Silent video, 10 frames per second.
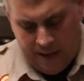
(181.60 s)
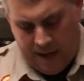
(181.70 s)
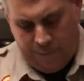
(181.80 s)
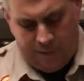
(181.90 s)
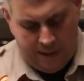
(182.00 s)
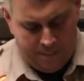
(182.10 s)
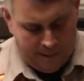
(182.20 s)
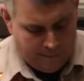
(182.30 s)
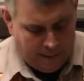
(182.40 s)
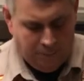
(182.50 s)
and for them,
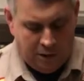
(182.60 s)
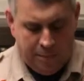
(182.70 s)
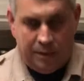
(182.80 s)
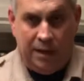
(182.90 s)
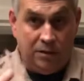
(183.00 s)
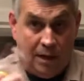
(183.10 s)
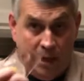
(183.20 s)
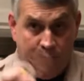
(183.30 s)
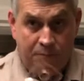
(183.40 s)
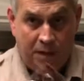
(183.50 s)
I'm talking about things
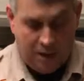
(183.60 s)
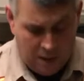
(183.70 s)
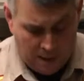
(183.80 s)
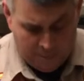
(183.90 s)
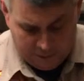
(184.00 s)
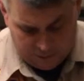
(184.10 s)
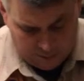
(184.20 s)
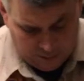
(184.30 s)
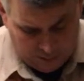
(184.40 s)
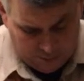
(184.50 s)
like a compass
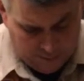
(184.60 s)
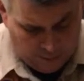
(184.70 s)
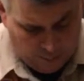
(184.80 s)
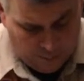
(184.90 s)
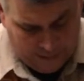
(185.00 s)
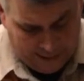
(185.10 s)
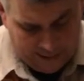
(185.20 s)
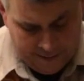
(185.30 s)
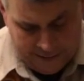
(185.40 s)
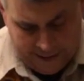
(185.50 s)
goes in my war bag.
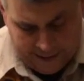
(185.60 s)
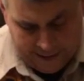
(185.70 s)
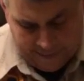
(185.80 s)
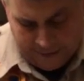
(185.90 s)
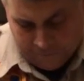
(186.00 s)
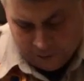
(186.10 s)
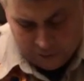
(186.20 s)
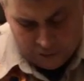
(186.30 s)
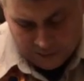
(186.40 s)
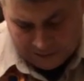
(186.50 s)
I've
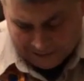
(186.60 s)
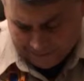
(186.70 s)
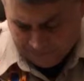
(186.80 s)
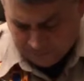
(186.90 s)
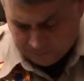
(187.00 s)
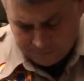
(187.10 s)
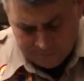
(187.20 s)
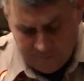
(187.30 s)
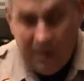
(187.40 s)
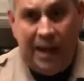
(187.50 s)
also got
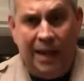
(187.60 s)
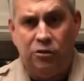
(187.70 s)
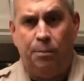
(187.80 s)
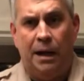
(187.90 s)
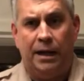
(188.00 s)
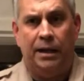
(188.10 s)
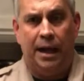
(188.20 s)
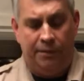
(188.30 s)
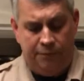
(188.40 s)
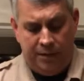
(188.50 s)
an extra pocket
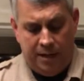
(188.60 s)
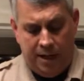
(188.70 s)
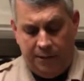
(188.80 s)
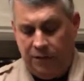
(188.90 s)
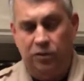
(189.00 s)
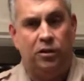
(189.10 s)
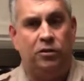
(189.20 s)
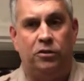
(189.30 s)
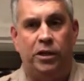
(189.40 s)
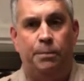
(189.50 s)
knife. This is
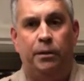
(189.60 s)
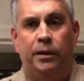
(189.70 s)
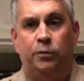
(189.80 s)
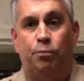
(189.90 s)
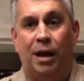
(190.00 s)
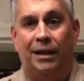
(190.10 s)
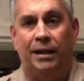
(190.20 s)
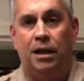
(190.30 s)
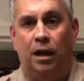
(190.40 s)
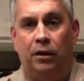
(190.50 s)
just a cheap one. It's brightly
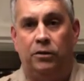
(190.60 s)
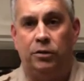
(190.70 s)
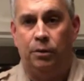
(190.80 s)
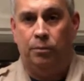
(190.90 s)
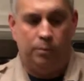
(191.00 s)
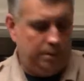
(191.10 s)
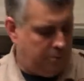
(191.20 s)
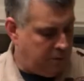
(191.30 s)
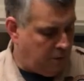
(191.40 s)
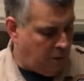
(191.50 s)
colored, so
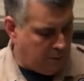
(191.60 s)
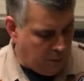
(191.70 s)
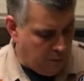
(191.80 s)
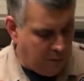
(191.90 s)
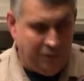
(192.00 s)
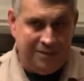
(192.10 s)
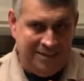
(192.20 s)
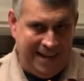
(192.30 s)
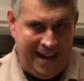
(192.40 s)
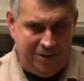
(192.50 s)
it's hard to lose. This is
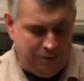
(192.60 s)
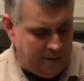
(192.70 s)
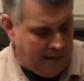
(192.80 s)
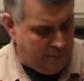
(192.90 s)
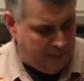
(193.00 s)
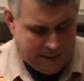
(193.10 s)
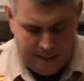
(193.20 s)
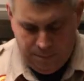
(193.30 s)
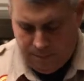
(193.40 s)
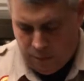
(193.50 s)
an extra knife that I
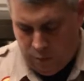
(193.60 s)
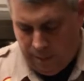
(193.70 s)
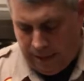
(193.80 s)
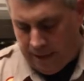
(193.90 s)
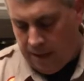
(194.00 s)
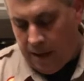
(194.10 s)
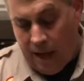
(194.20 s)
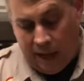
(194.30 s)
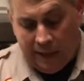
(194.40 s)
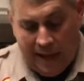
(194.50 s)
keep in my war bag.
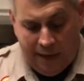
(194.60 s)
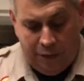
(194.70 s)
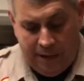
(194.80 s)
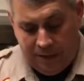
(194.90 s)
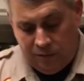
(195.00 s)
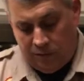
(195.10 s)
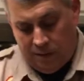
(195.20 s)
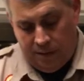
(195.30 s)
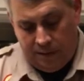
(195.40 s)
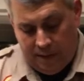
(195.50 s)
A lot of things
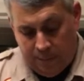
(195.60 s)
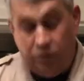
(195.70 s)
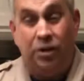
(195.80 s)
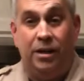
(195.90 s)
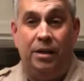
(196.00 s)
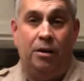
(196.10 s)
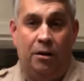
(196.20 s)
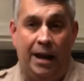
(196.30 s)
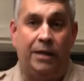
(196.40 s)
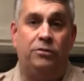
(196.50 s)
that I'm going to show you here
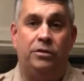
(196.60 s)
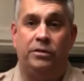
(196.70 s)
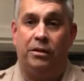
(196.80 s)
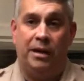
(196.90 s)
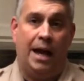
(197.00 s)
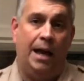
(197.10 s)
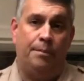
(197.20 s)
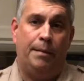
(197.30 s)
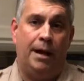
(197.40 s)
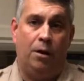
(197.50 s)
are extras. They're
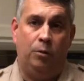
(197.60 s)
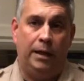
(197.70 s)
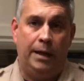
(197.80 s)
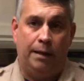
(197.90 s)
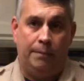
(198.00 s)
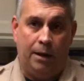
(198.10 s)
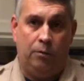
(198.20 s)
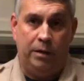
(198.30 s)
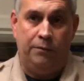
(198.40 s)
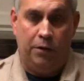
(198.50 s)
not my
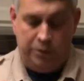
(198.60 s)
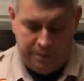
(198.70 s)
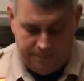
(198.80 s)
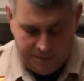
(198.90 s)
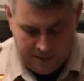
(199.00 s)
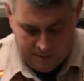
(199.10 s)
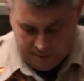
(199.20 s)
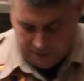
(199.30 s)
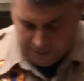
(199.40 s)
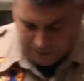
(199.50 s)
only version.
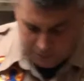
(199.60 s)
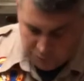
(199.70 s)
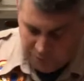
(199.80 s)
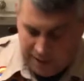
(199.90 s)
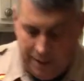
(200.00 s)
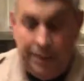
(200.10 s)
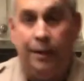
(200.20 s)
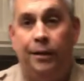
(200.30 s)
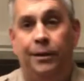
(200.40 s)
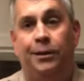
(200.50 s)
There's an old saying
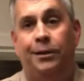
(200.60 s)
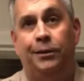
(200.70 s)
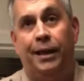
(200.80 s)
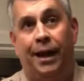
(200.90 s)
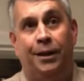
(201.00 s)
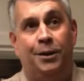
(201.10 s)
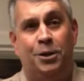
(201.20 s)
that